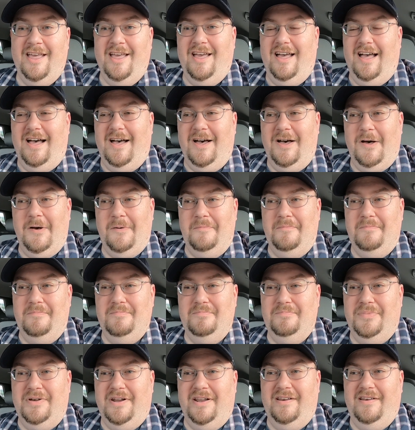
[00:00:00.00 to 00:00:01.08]

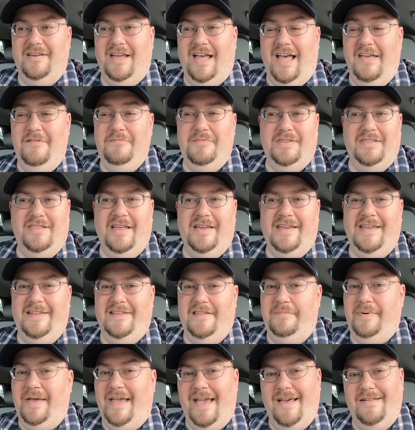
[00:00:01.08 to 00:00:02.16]
But I've been lucky in the
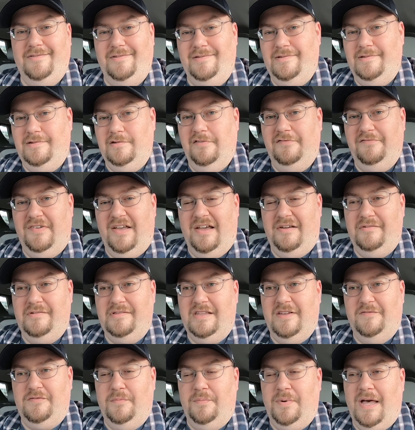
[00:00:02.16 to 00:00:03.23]
past and still found
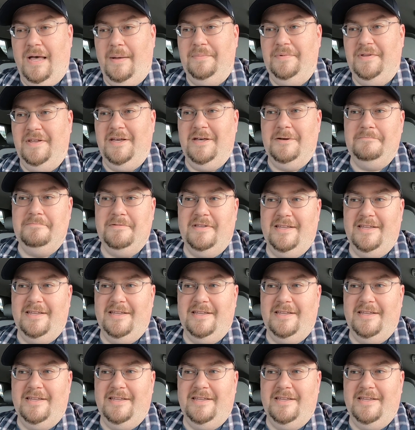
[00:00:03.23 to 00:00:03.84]
stuff that popped up,